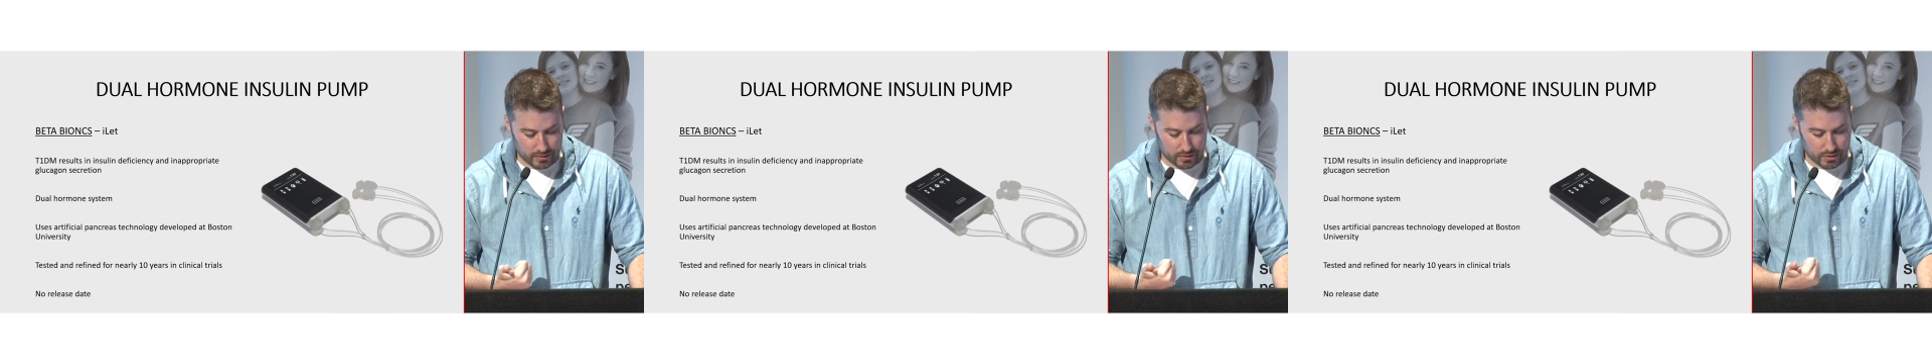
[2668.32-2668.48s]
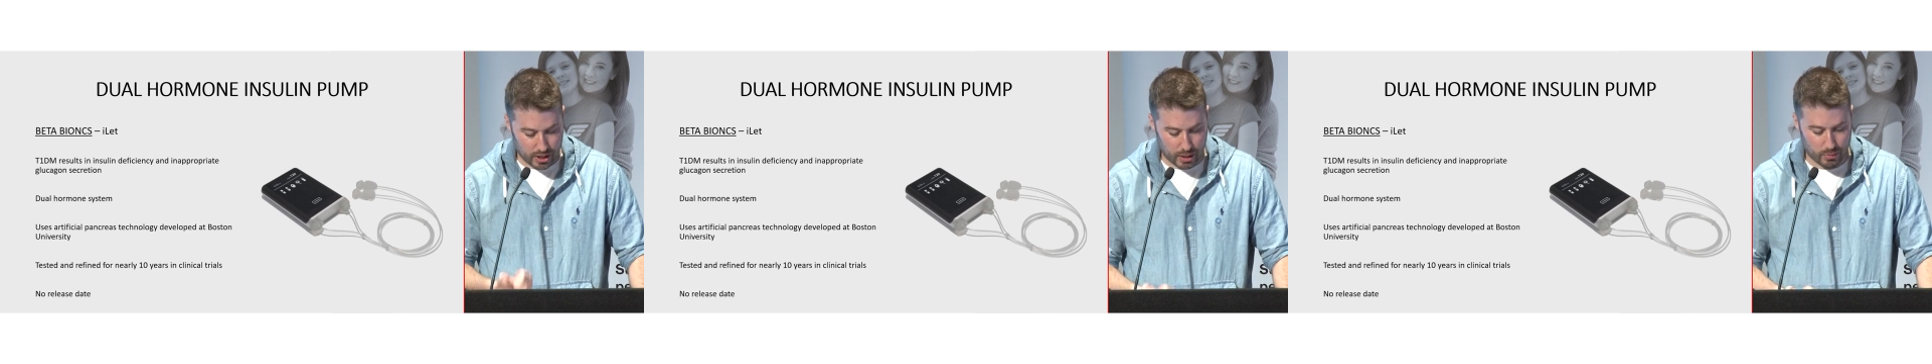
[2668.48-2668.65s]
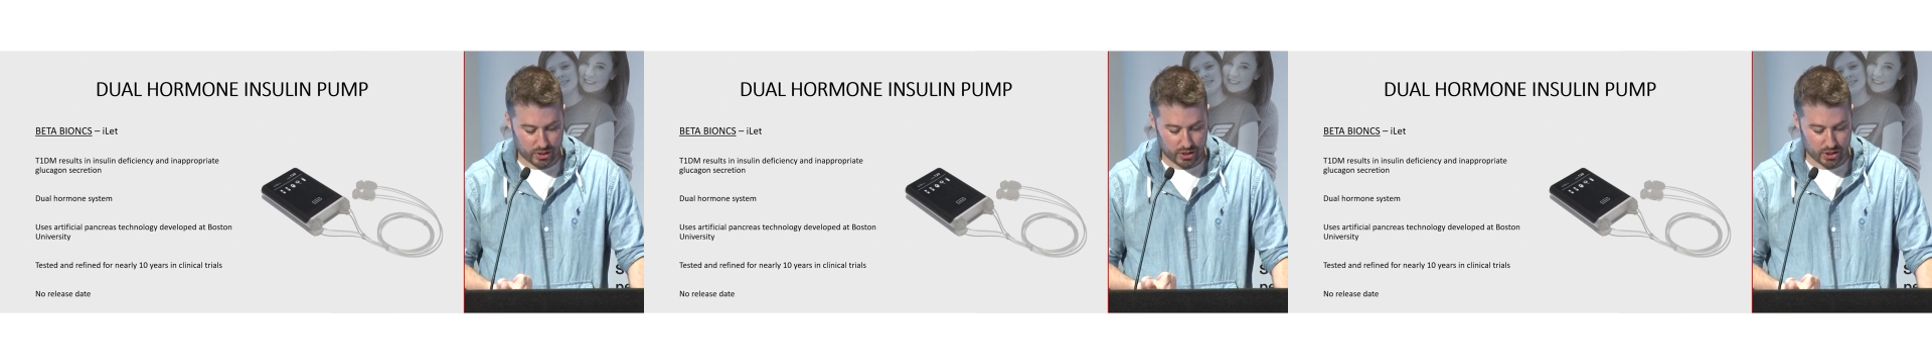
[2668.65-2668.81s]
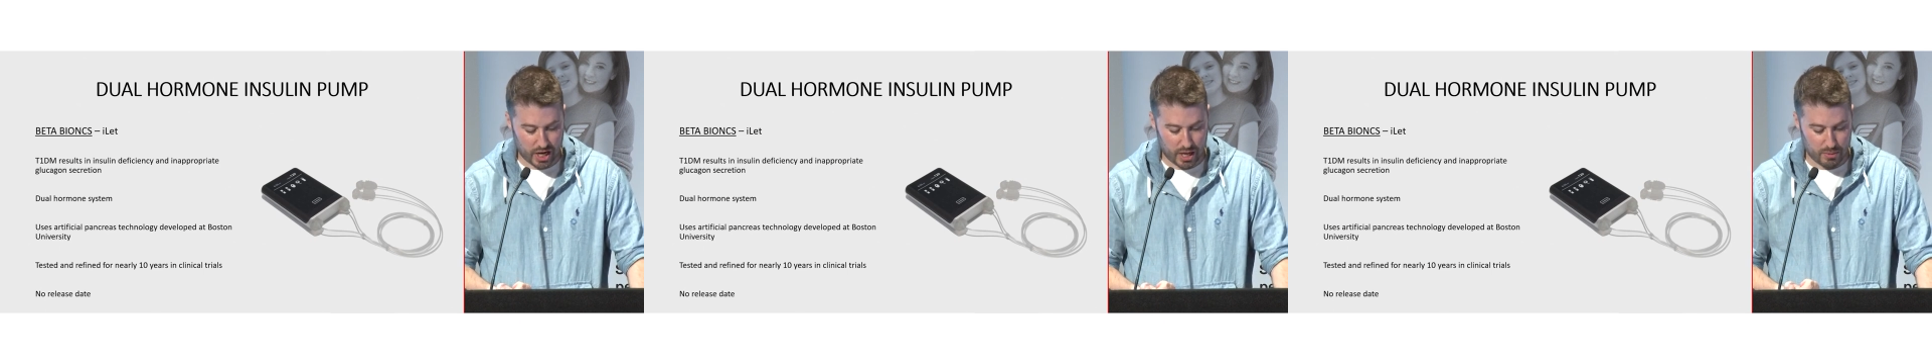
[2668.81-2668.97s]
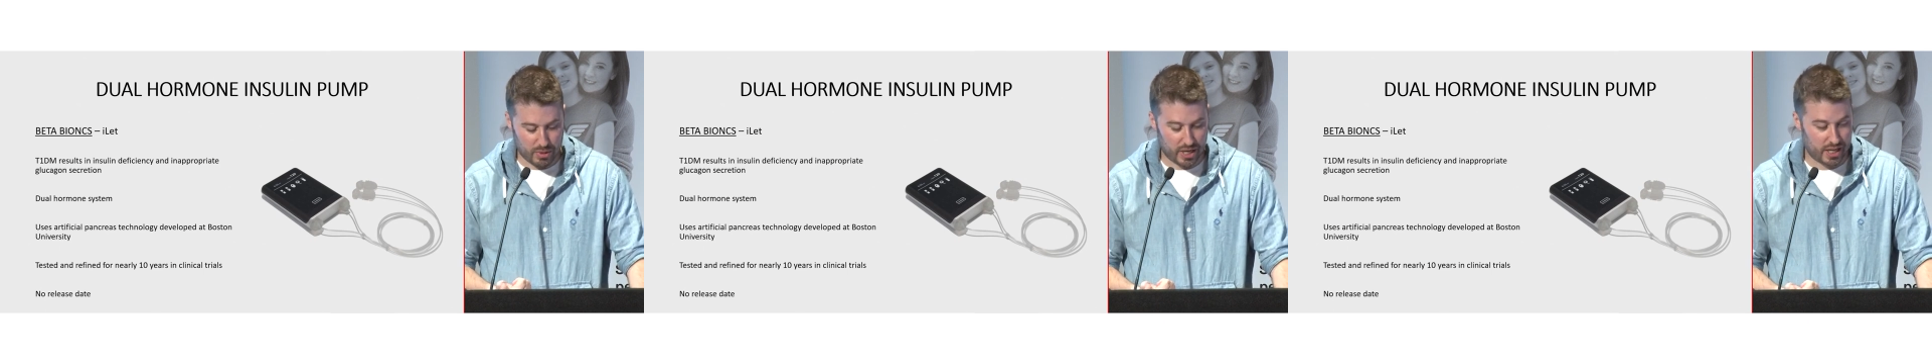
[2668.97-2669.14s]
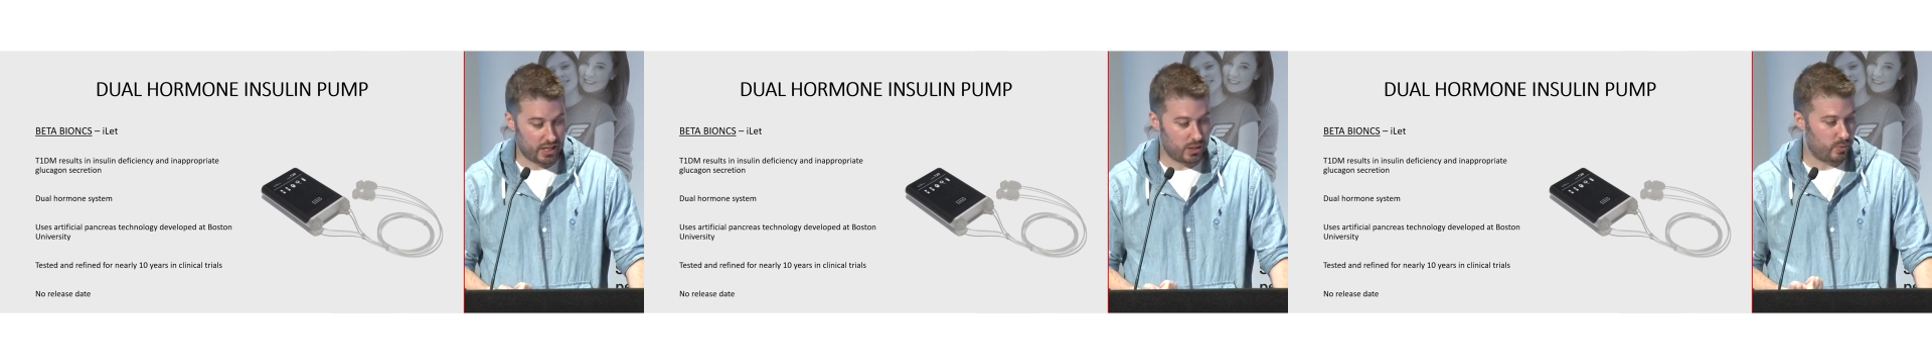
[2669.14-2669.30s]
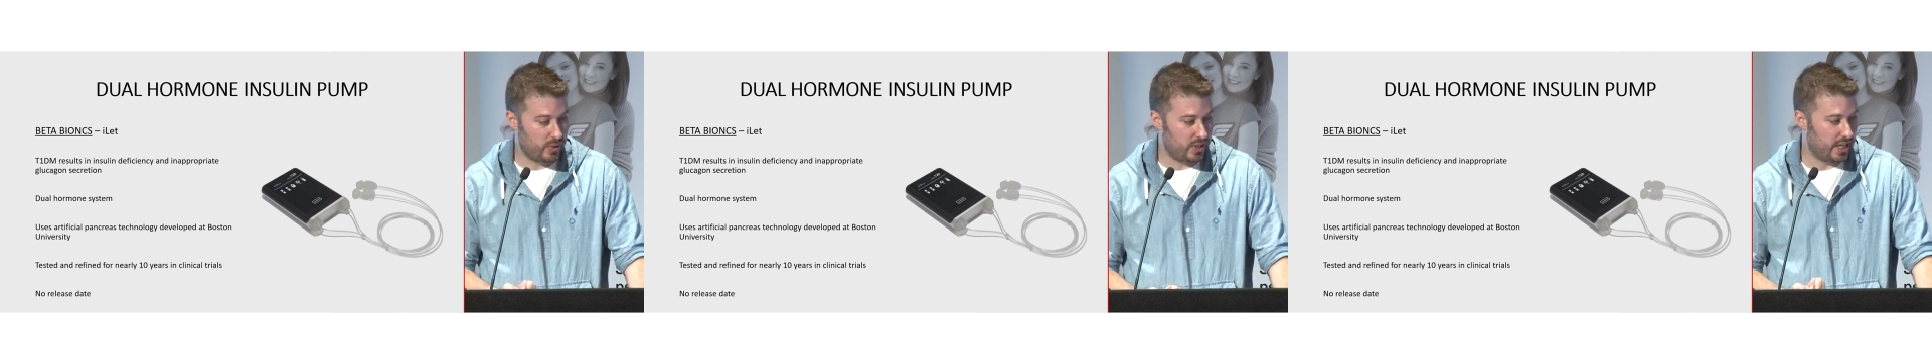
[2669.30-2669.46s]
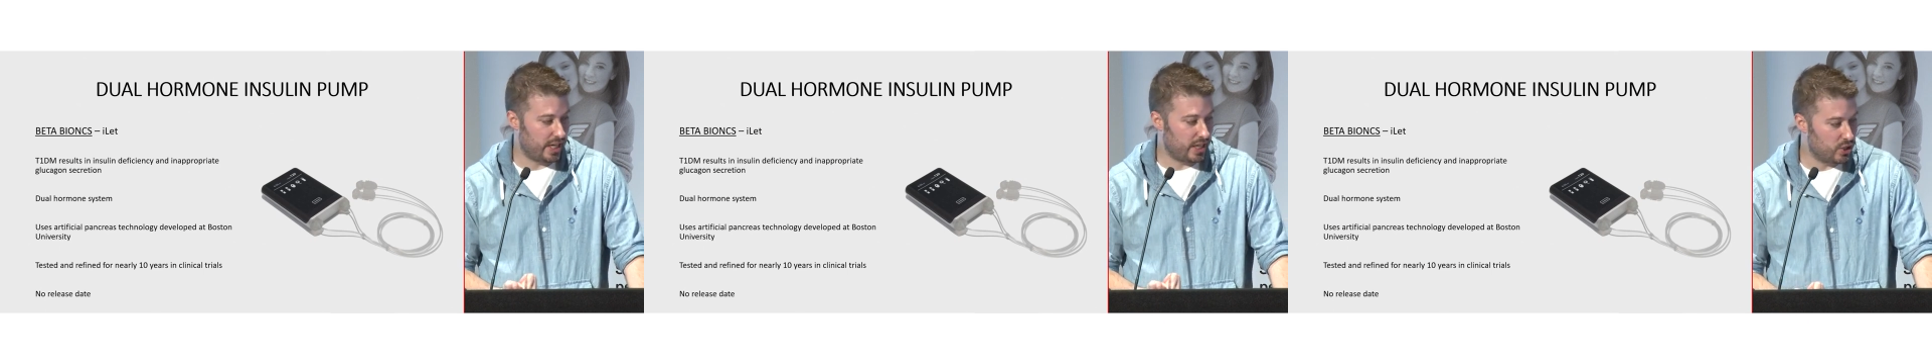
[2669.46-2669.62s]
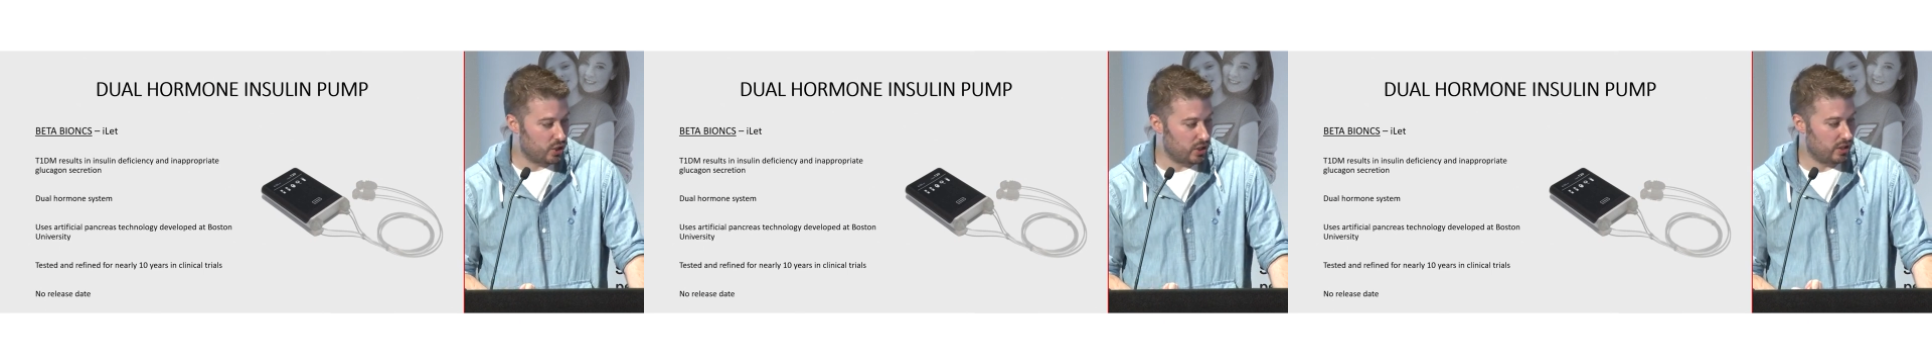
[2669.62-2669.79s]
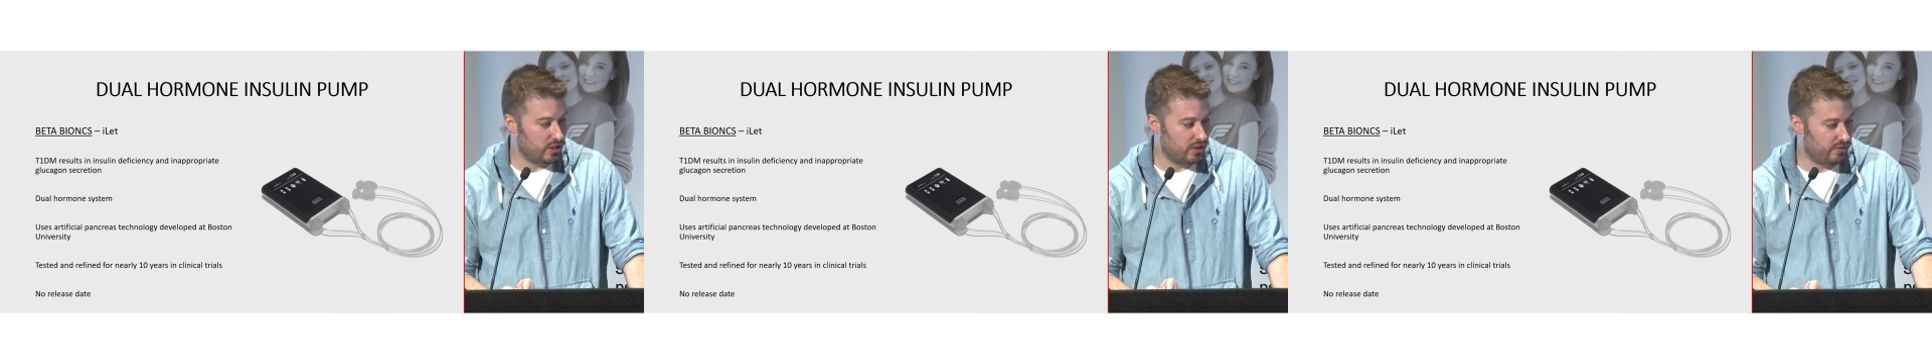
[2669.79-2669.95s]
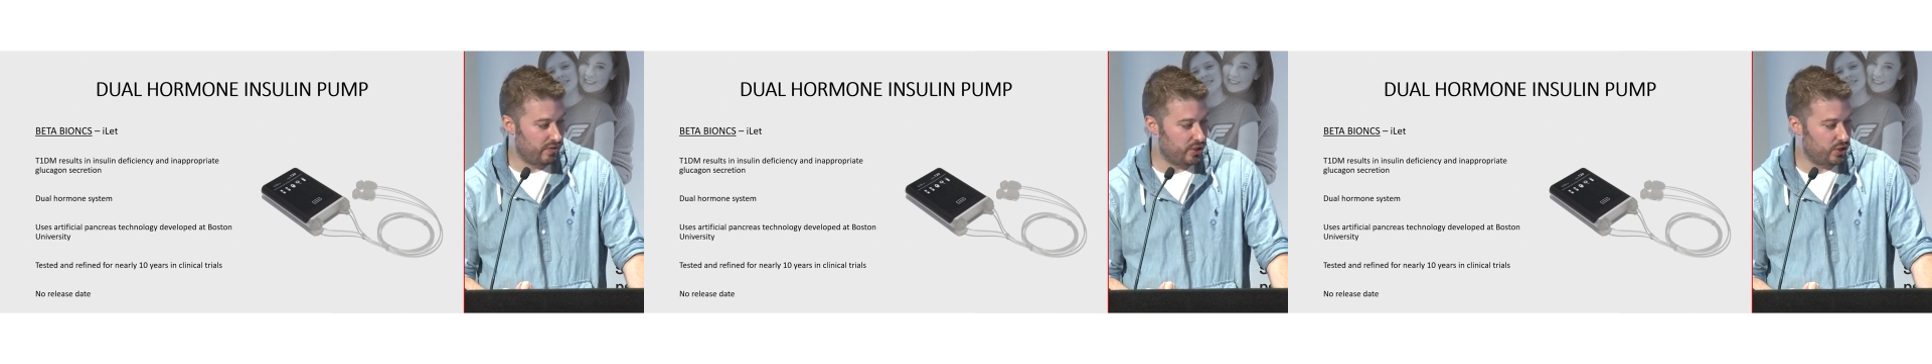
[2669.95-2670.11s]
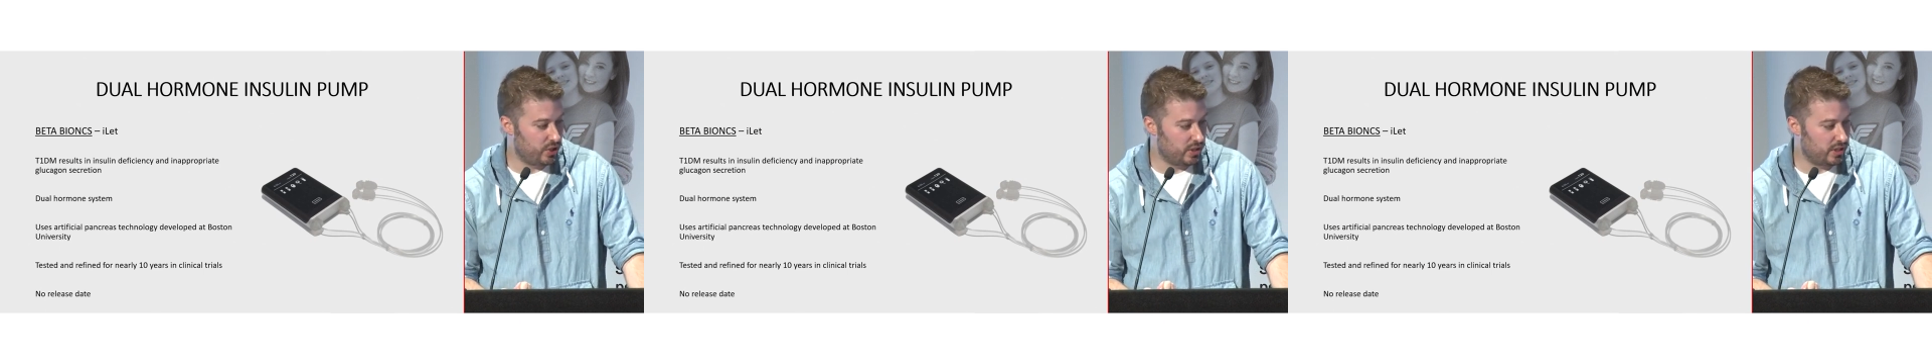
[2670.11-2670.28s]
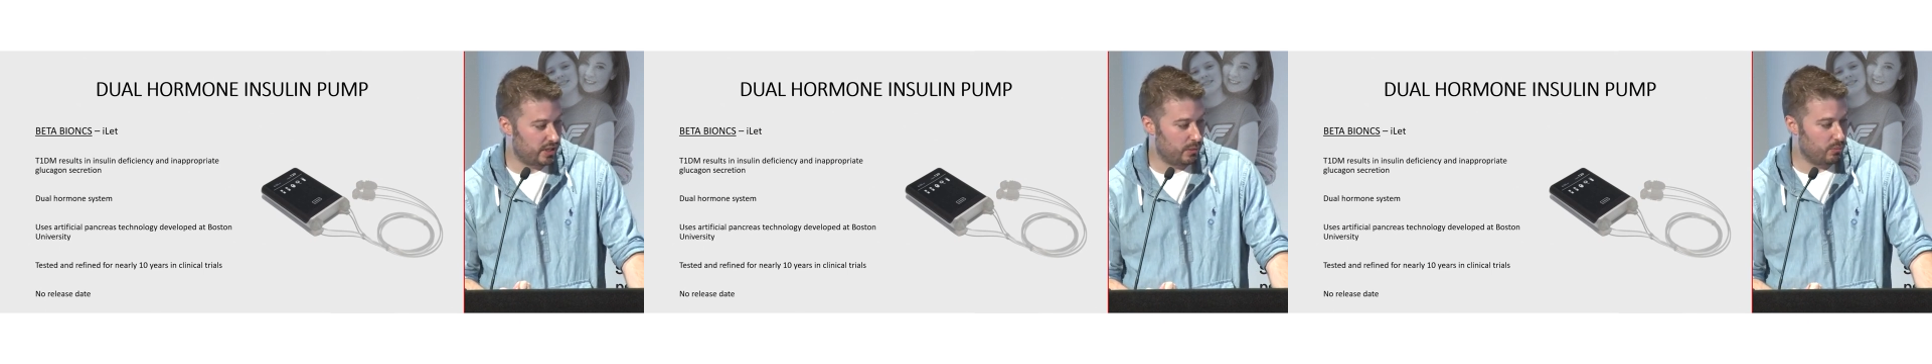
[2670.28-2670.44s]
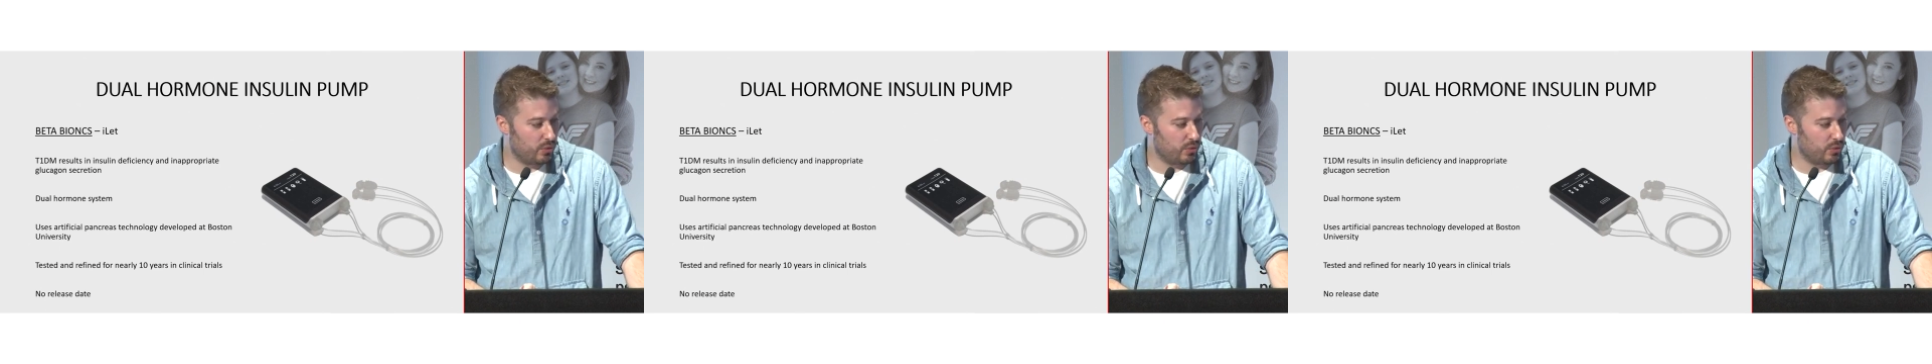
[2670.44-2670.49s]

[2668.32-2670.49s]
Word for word: type 1 diabetes, we see insulin deficiency,